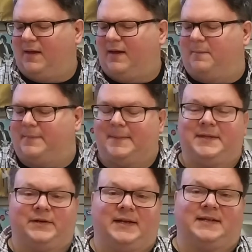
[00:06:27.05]
Maybe
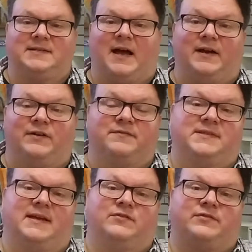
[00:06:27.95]
they're getting tired of
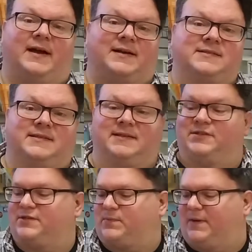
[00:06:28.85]
soundtracks and they
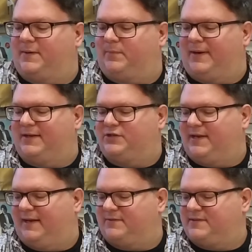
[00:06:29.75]
just want to branch
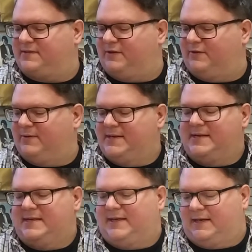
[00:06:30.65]
out, so...
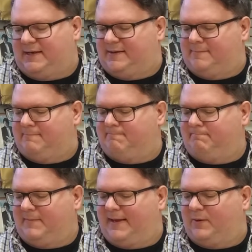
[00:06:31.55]
Um,
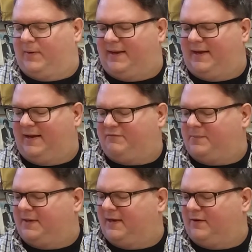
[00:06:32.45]
anyway, I have to
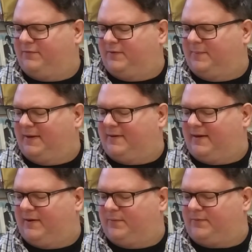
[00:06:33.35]
be careful about
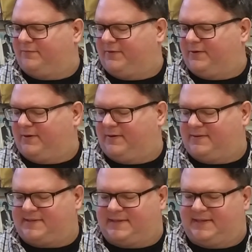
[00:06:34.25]
how I refer to
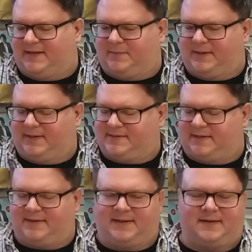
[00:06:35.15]
Halsey now because I
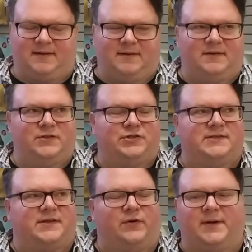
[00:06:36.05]
think she's
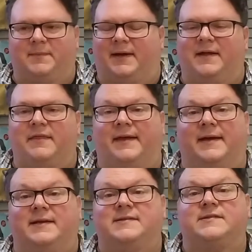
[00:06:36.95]
going by a
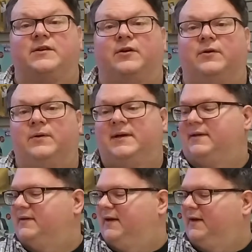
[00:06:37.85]
they, so
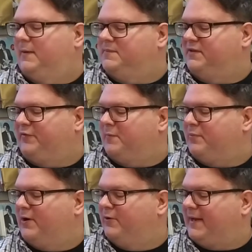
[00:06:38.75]
um, different
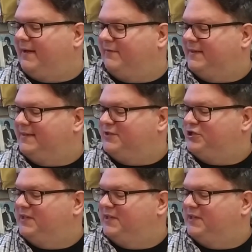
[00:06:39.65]
pronounage.